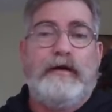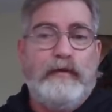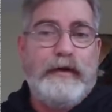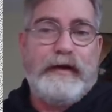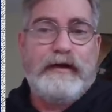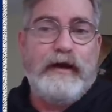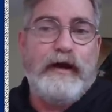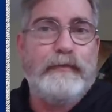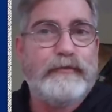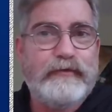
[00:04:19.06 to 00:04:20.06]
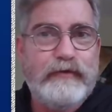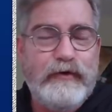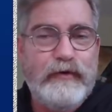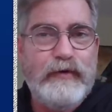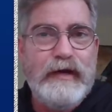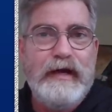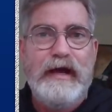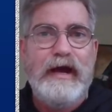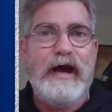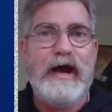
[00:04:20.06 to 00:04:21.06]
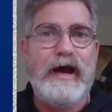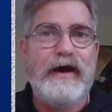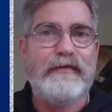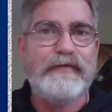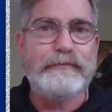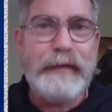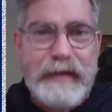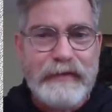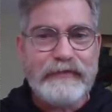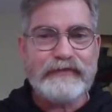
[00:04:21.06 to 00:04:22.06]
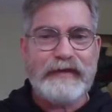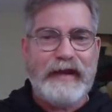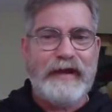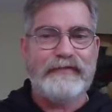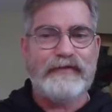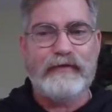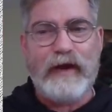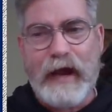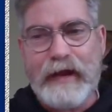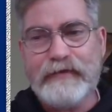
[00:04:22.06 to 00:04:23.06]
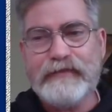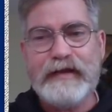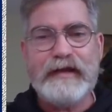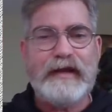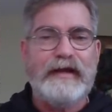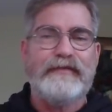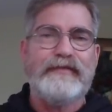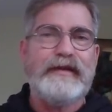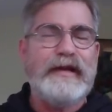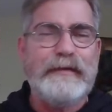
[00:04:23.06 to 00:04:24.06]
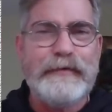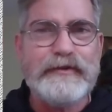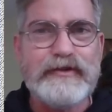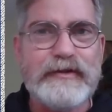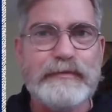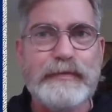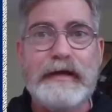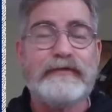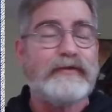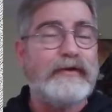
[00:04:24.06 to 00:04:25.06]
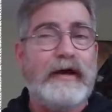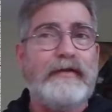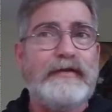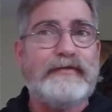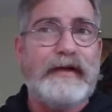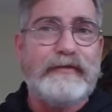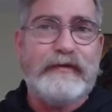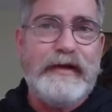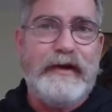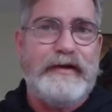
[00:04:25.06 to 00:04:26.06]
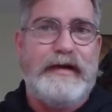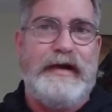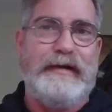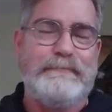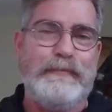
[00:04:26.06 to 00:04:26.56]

it comes to uh, the beast and the rising and the image into the beast, none of these things are here yet.